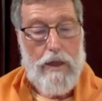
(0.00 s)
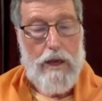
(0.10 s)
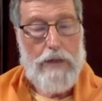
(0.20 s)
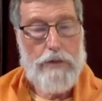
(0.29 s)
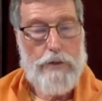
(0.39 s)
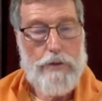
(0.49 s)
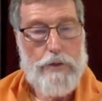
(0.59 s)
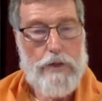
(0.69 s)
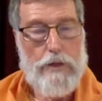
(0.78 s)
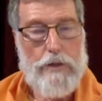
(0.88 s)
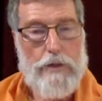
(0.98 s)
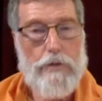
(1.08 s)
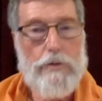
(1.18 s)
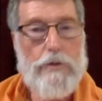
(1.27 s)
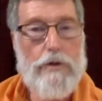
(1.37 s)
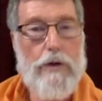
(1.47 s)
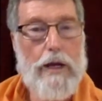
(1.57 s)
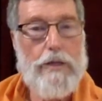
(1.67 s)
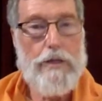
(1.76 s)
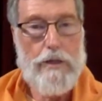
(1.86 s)
And so this continuous
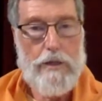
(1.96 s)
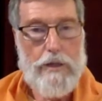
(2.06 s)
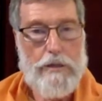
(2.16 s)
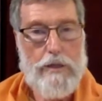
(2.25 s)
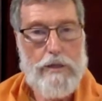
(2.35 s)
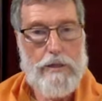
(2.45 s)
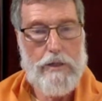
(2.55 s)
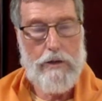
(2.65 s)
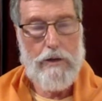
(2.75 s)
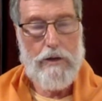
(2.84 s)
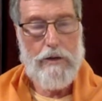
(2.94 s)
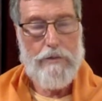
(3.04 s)
correction is necessary.